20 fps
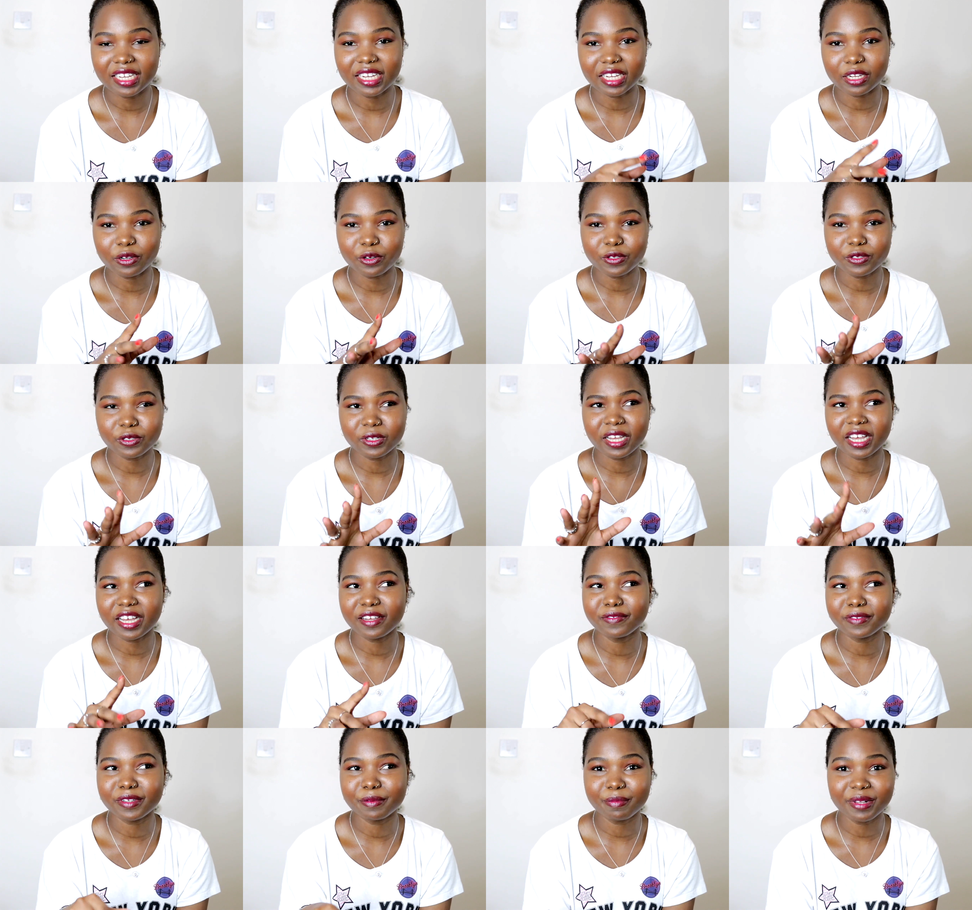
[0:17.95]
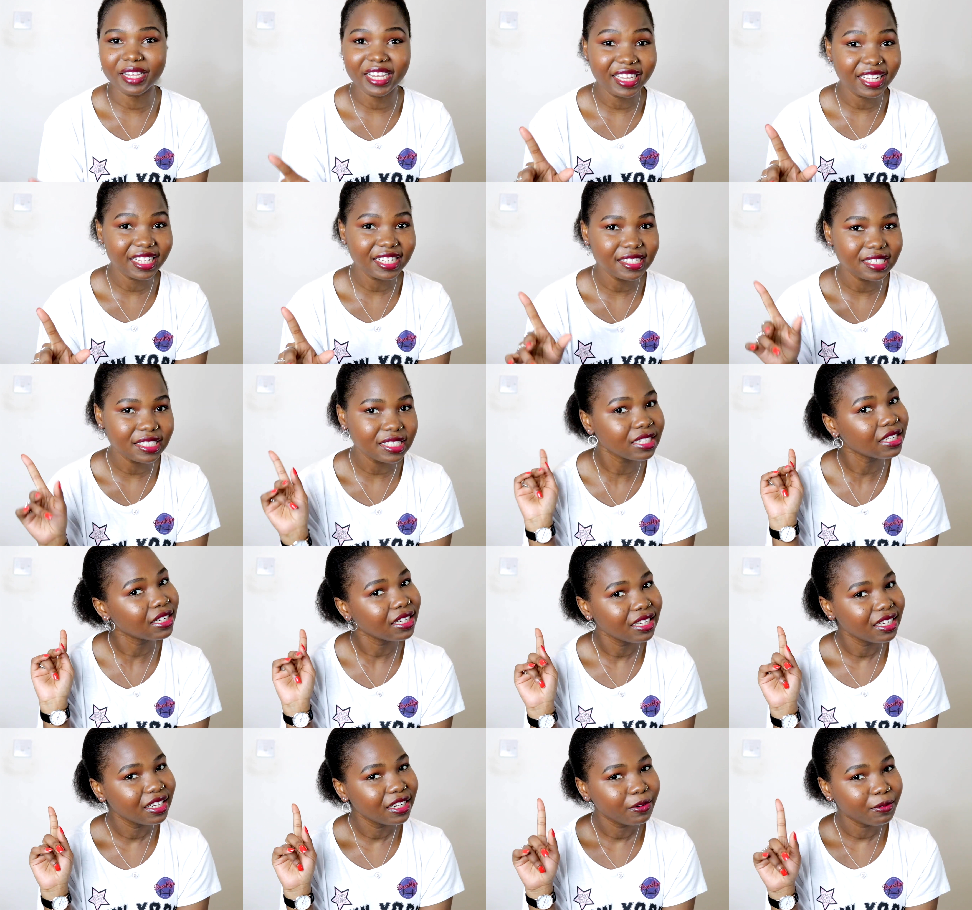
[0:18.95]
I also have a playlist
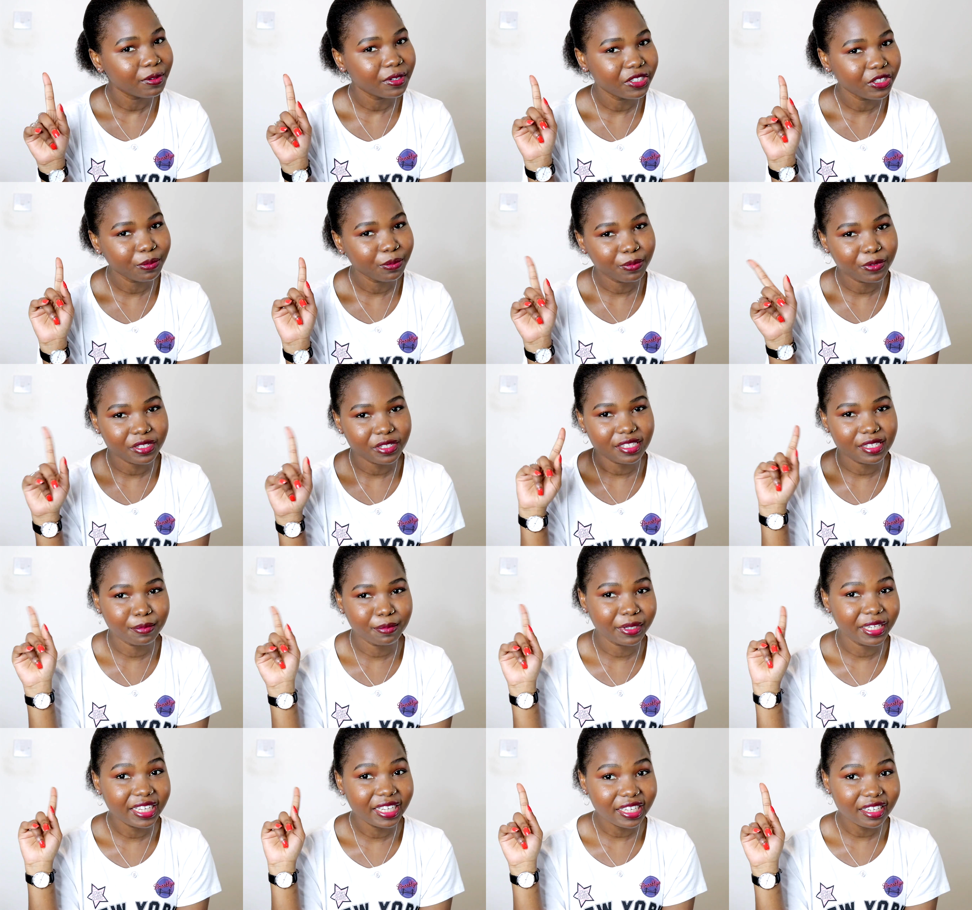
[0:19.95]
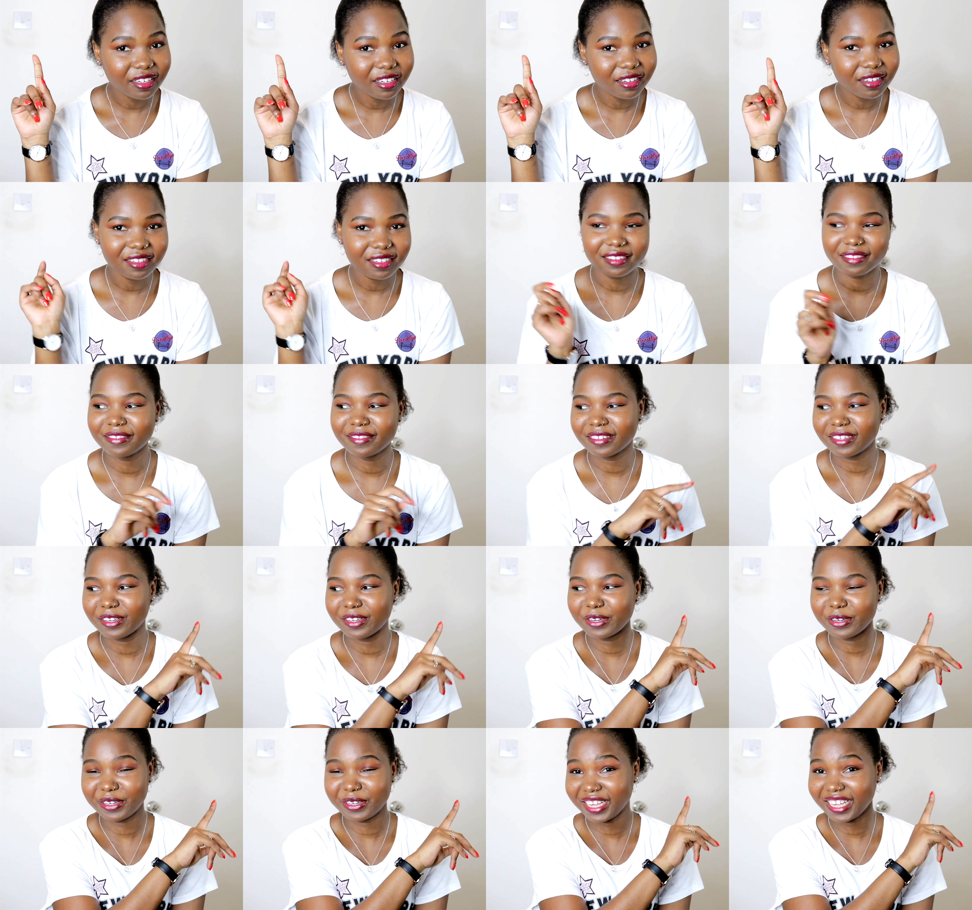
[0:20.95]
which I'll put somewhere here
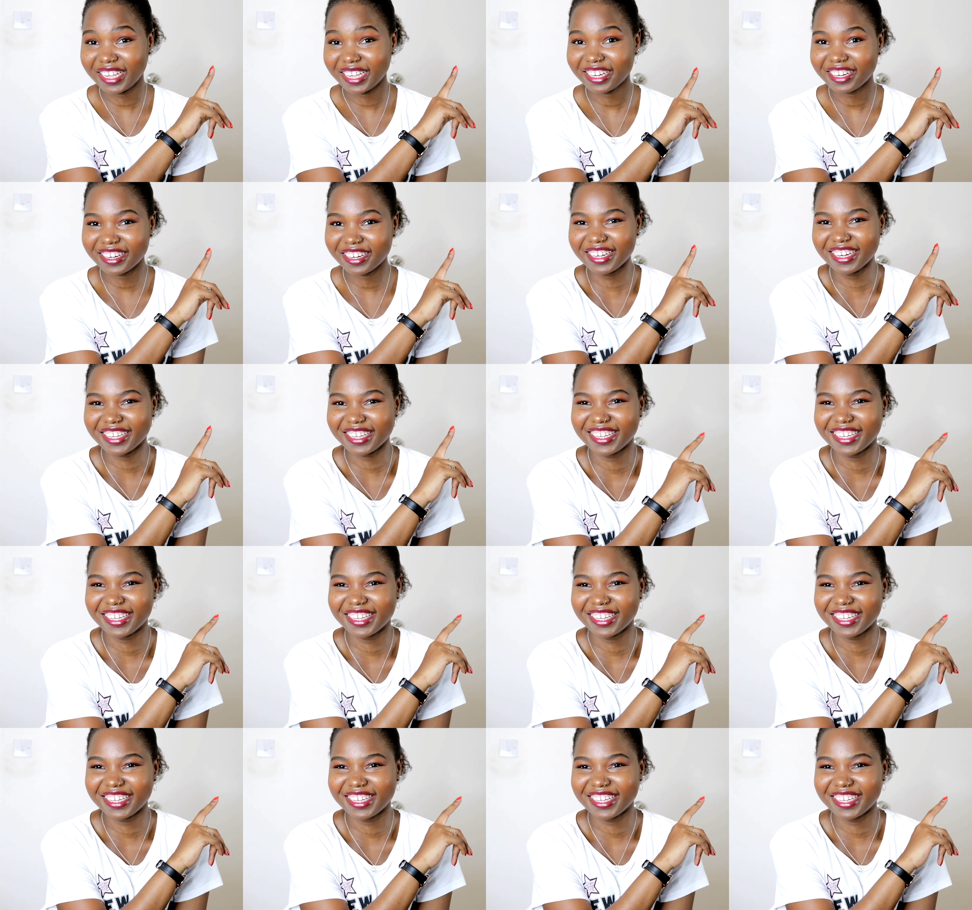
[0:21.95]
or here